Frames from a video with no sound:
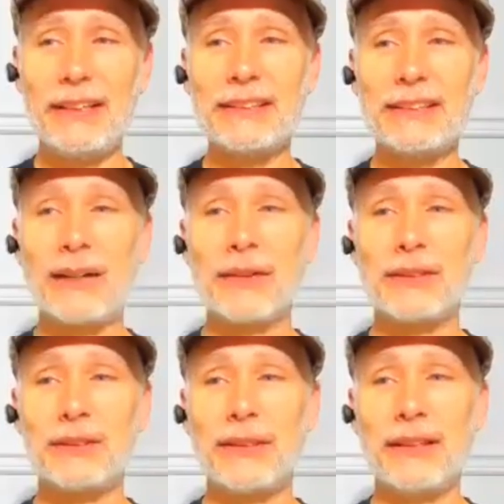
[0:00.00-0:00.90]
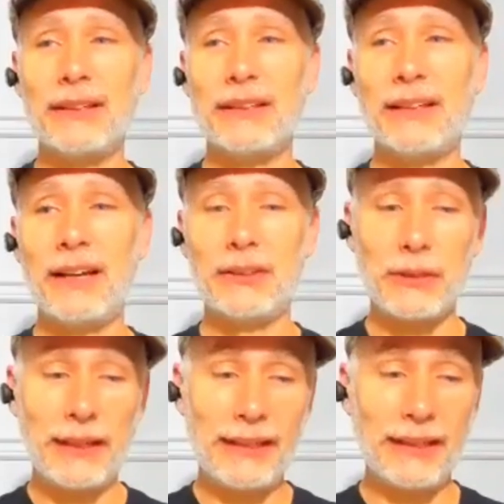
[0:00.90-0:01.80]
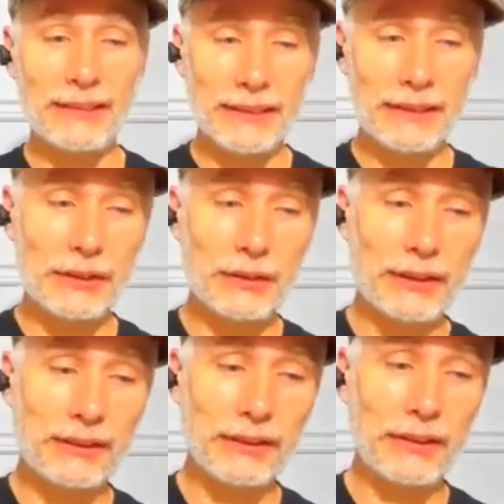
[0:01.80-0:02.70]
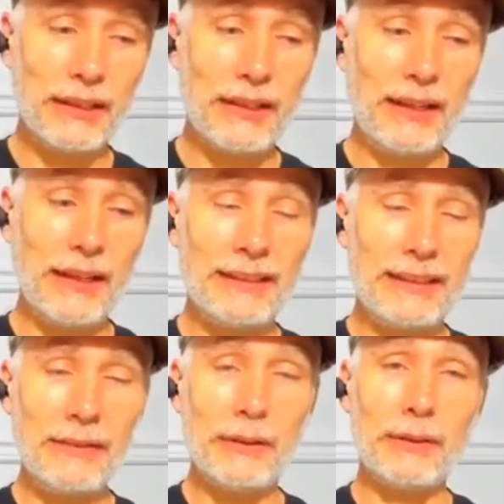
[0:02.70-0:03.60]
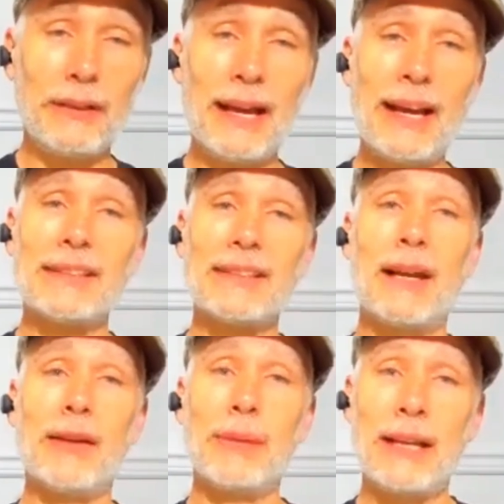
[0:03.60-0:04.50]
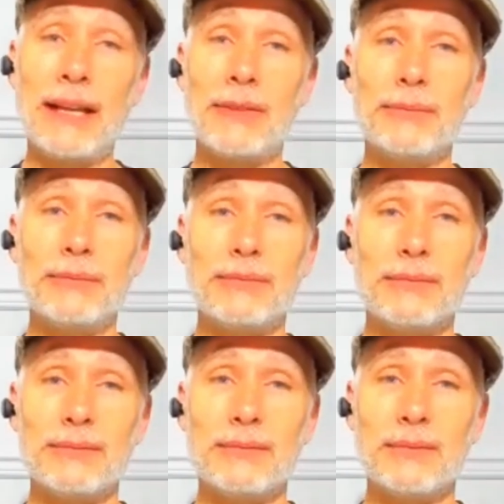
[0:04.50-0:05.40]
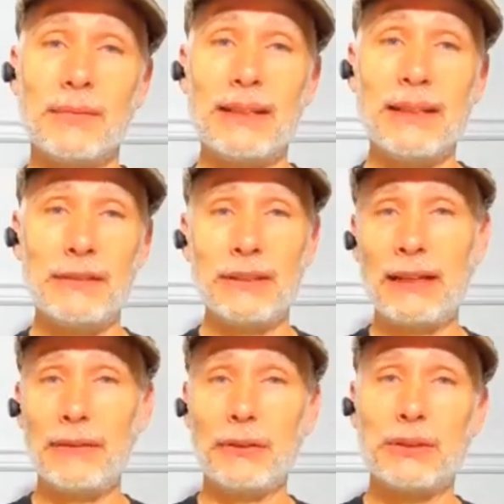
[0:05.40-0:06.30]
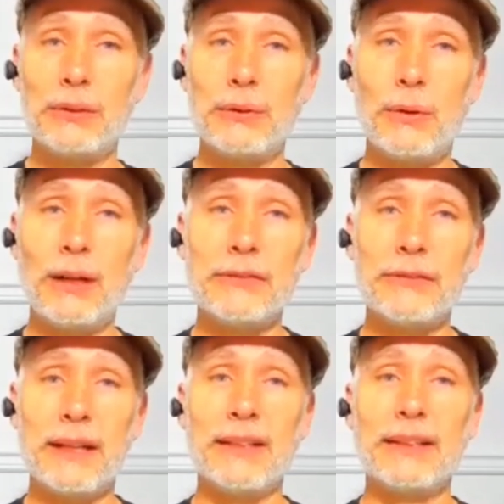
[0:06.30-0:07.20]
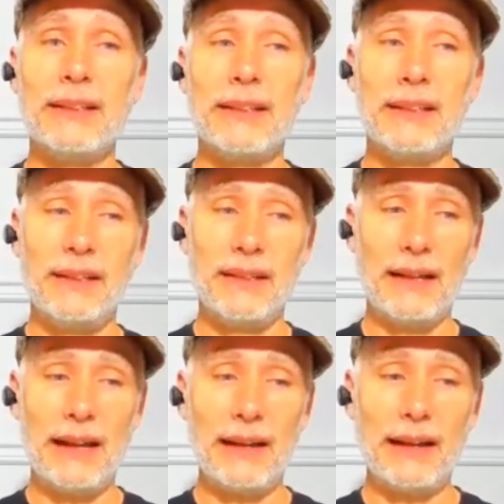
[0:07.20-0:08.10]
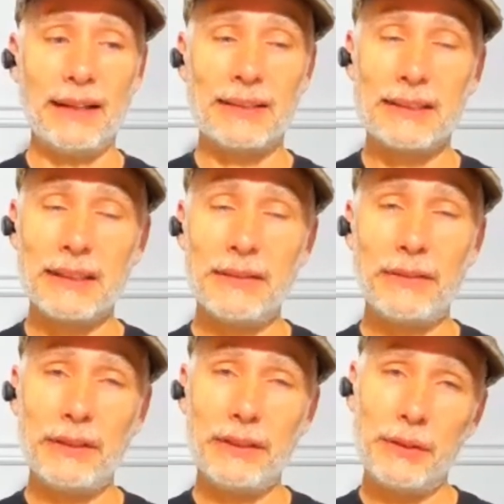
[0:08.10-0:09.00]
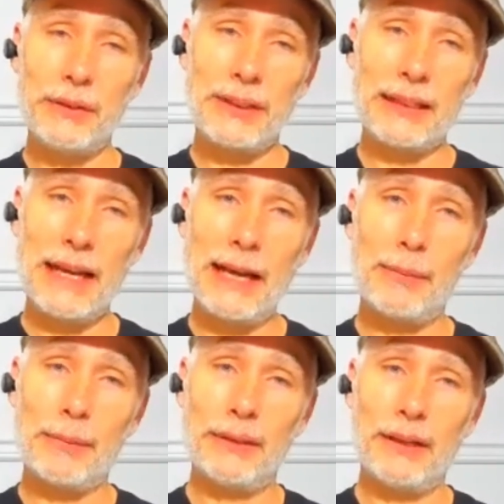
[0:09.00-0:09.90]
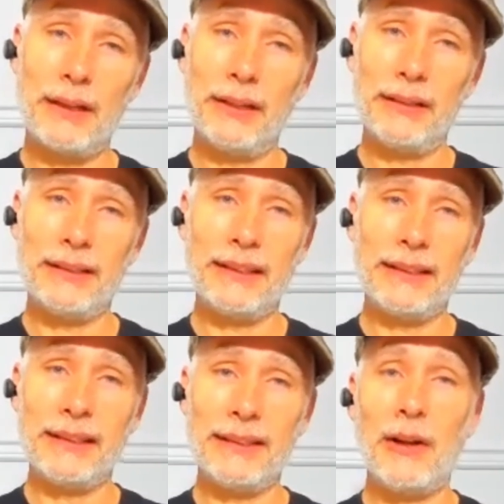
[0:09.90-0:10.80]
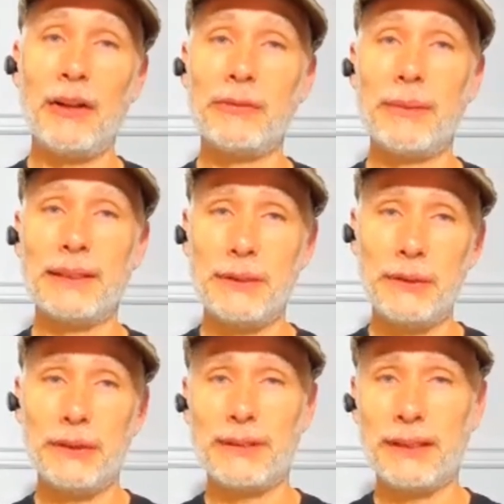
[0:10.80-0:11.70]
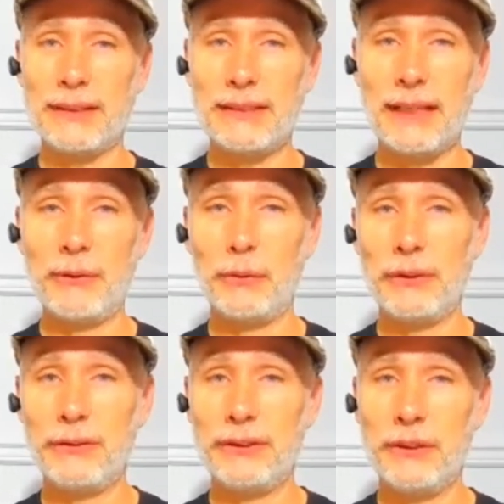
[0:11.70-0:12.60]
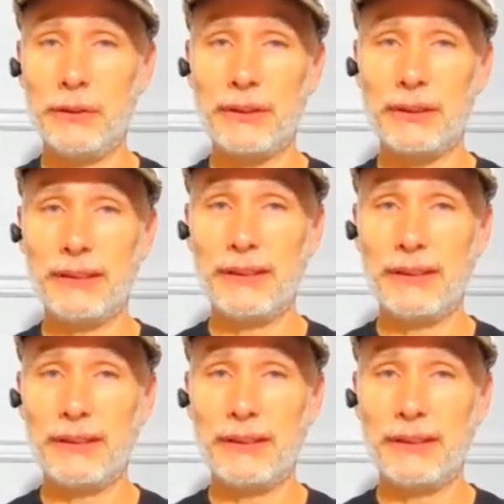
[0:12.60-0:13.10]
as I was training as an instructor, and even as I became even level 2 qualified, I still even used the app, and all of my students at the time were even using